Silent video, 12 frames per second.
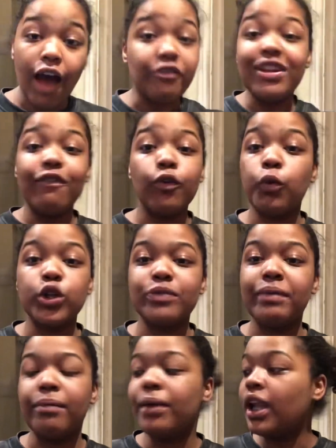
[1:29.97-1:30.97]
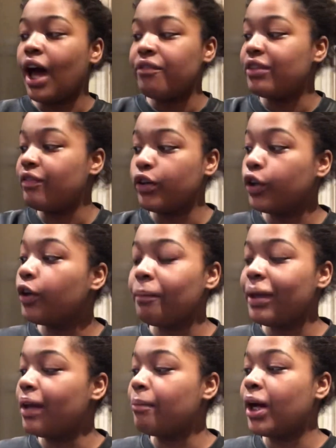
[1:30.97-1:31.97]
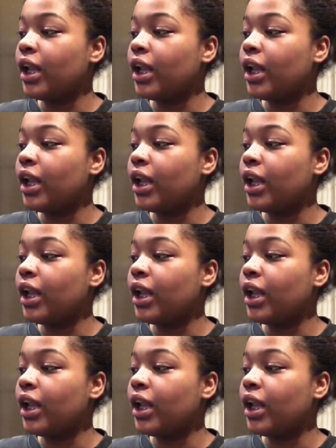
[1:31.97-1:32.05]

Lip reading: I've never washed meat in my life, never cooked meat in my